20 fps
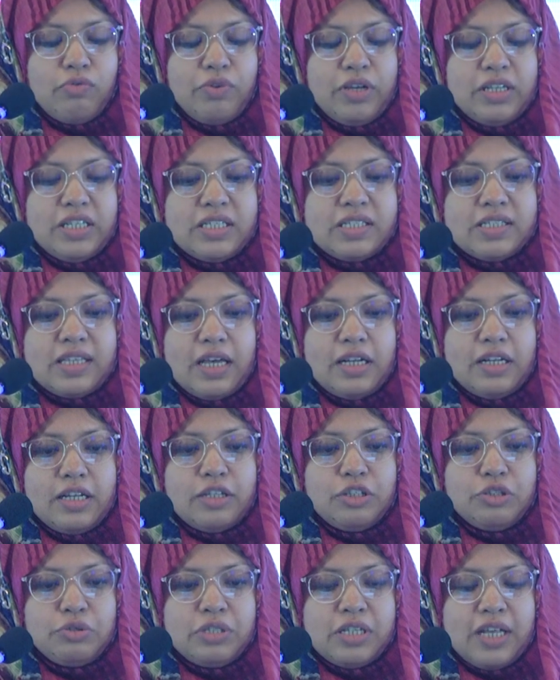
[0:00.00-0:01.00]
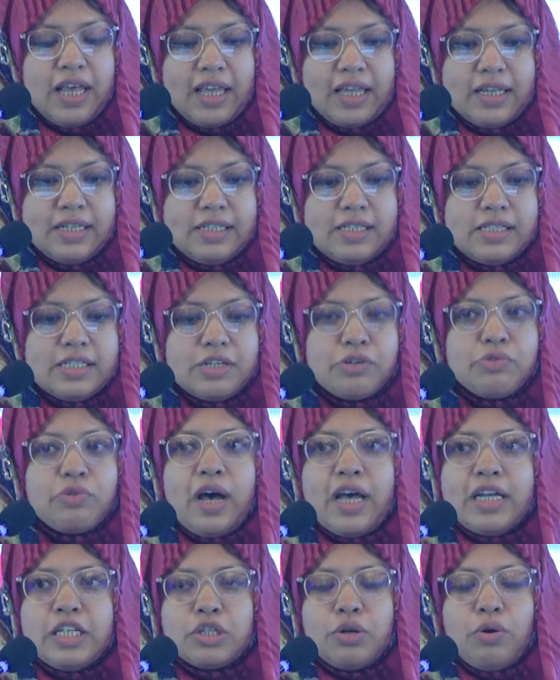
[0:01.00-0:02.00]
we decided to tackle the
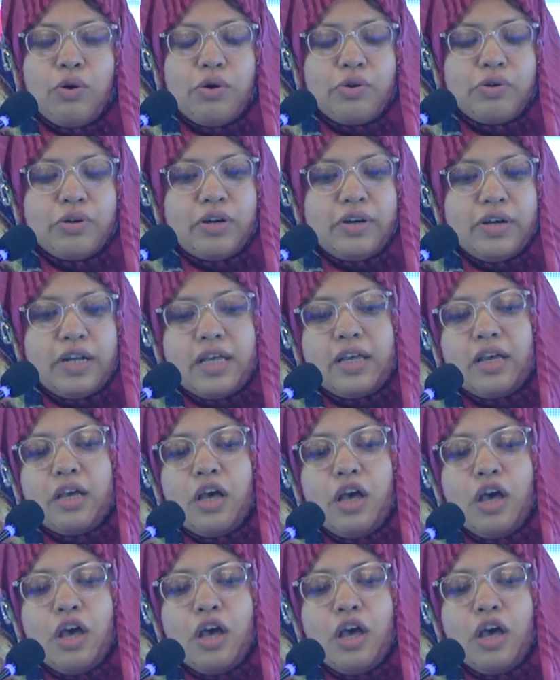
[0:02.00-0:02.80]
right coronary.